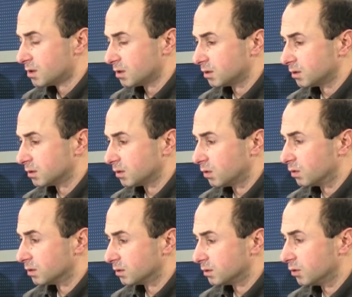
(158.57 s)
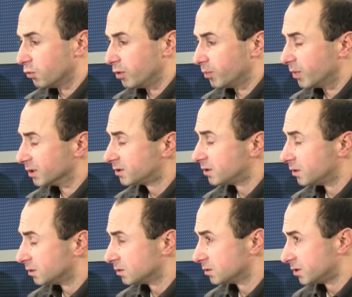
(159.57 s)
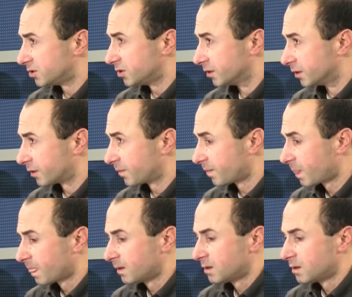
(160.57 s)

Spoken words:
on November 10 this year.